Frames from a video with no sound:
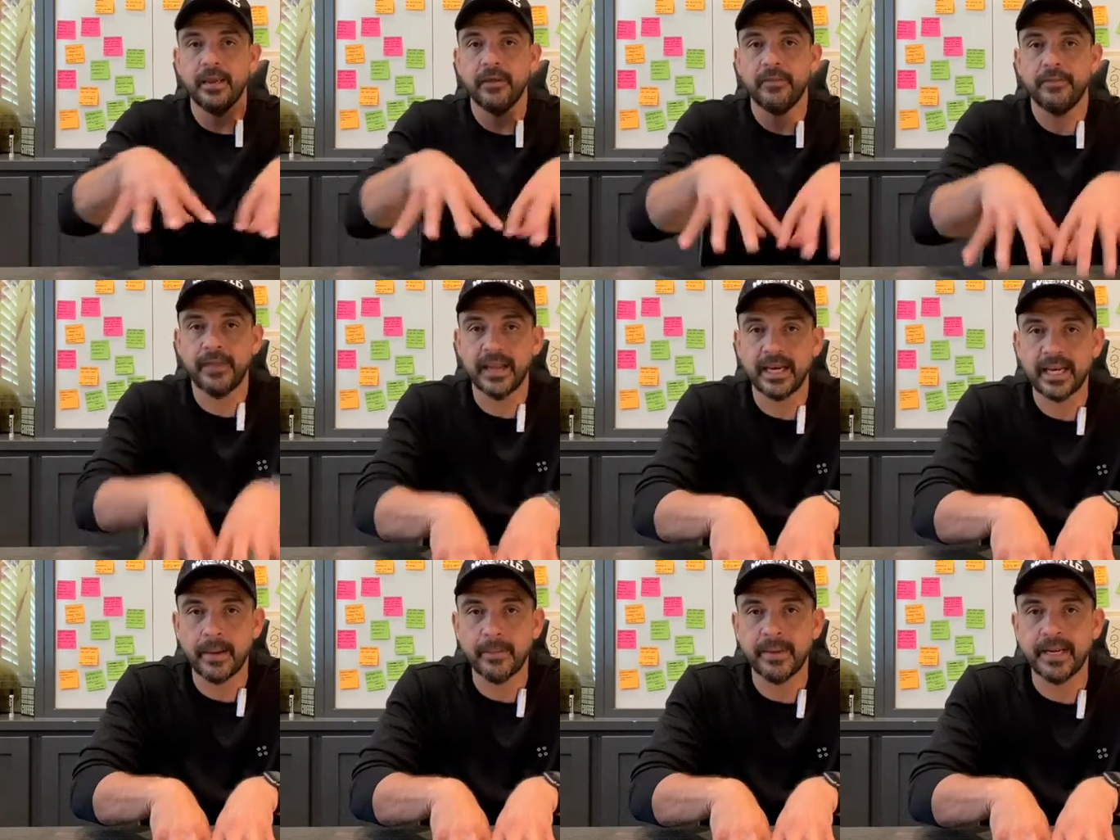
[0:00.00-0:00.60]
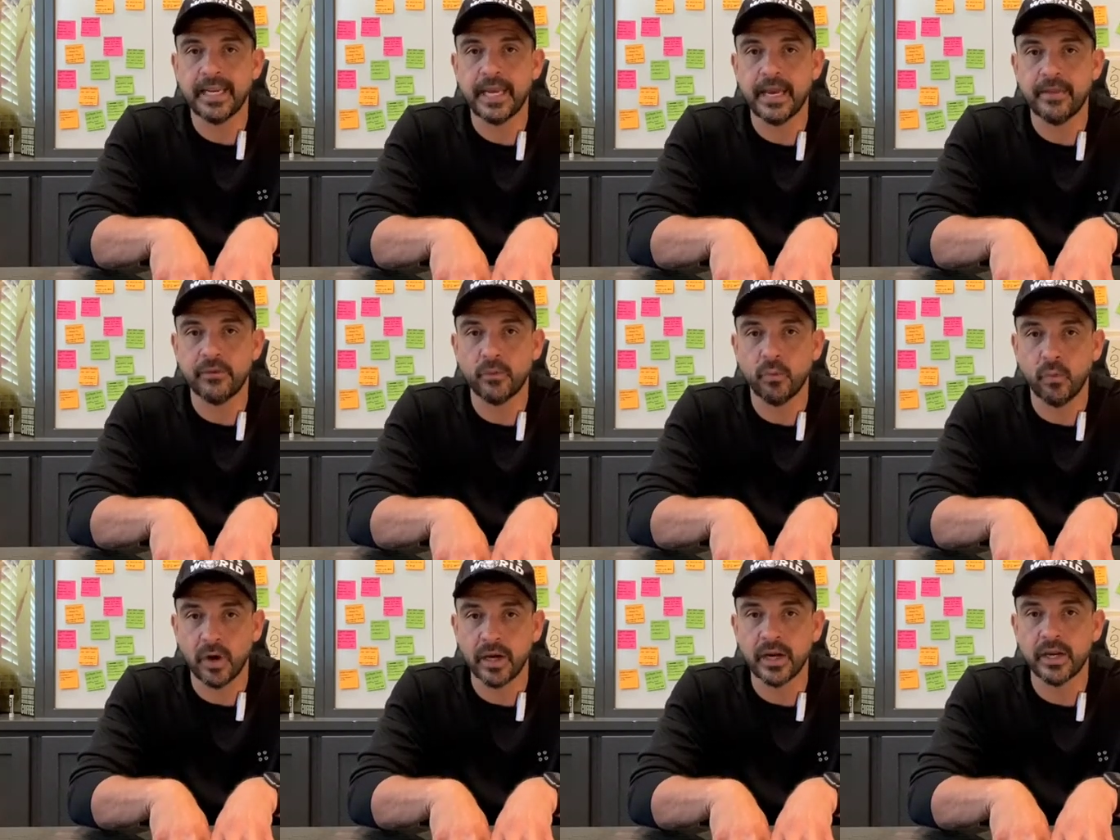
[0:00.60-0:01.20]
then coming together,
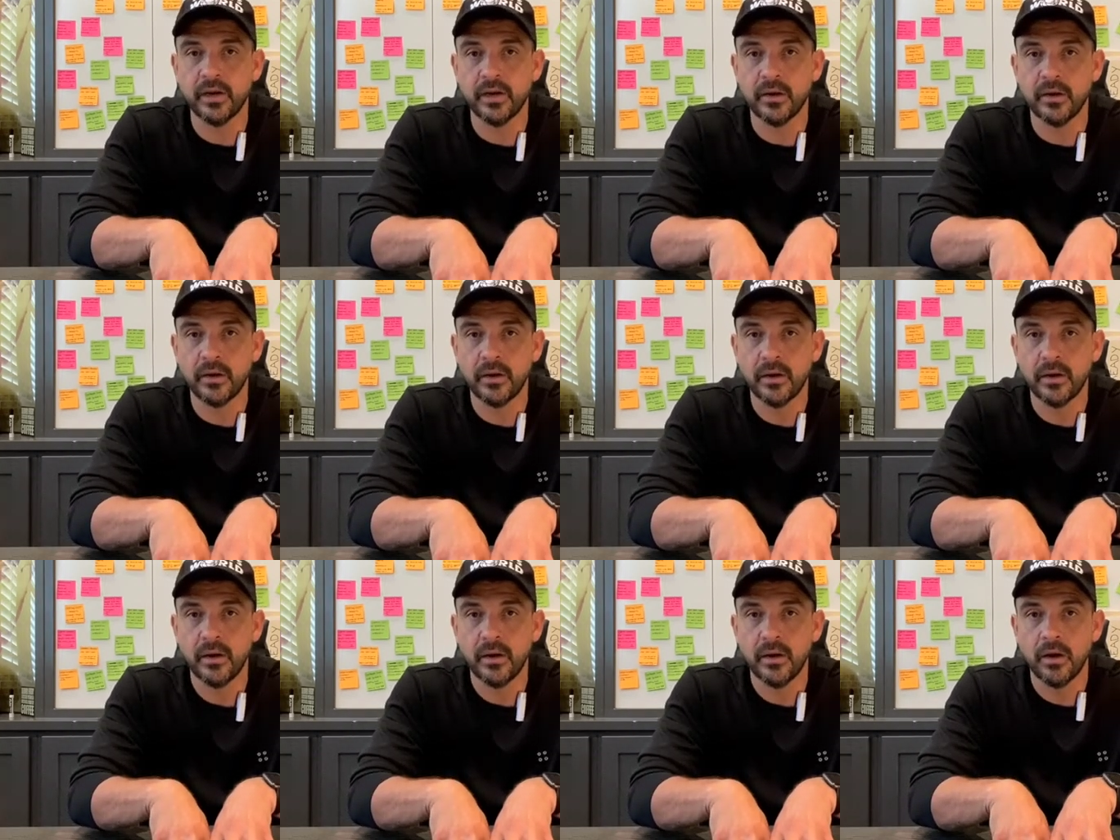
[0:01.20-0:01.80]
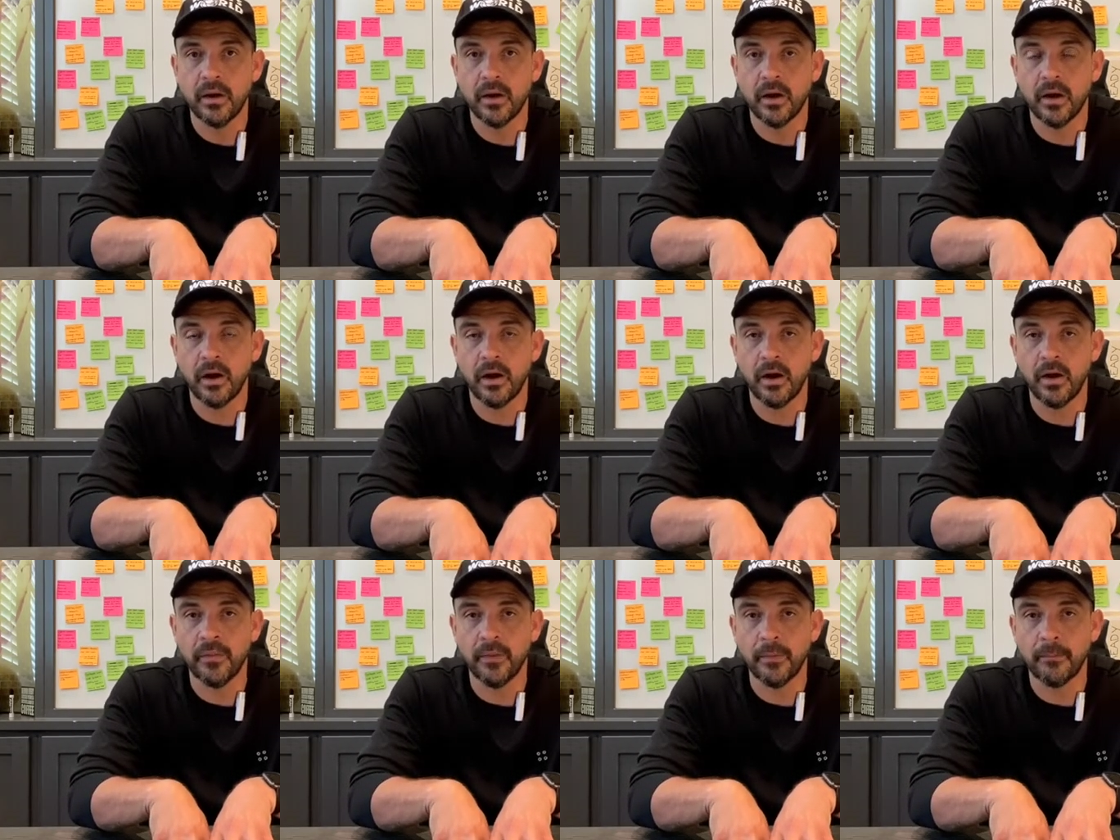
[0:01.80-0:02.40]
working
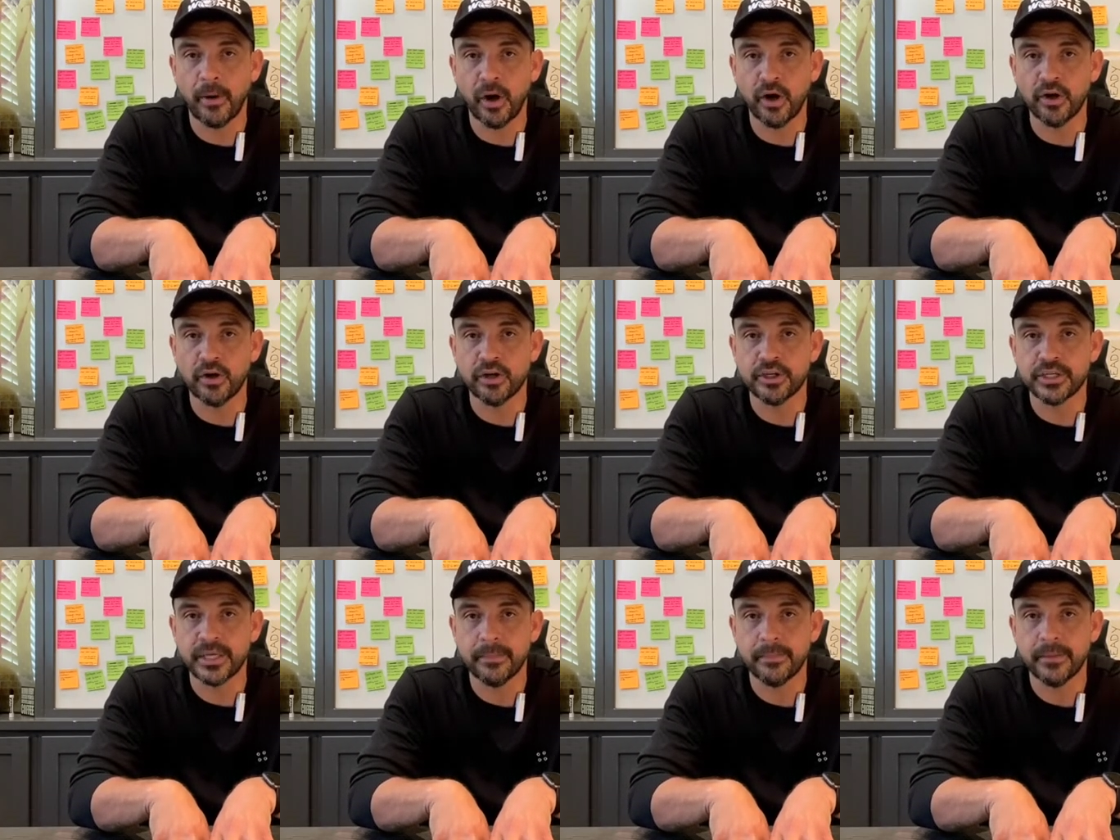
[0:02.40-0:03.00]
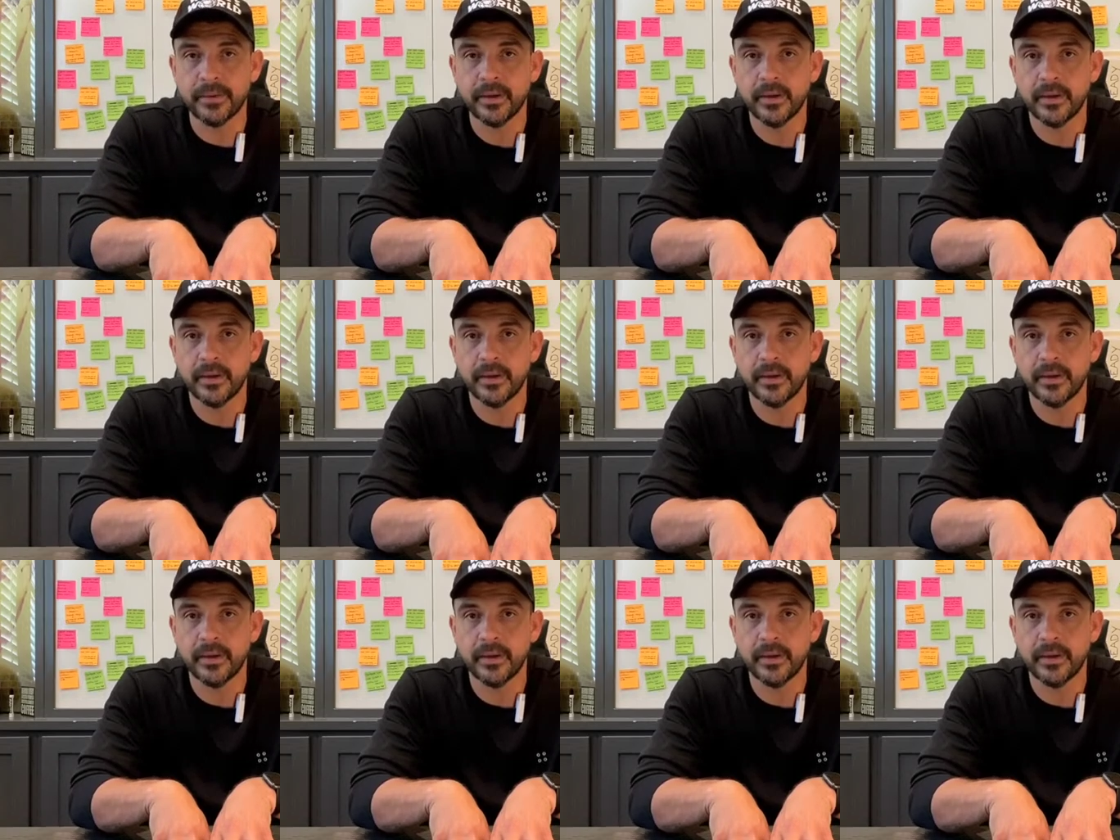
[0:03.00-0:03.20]
on the partnership.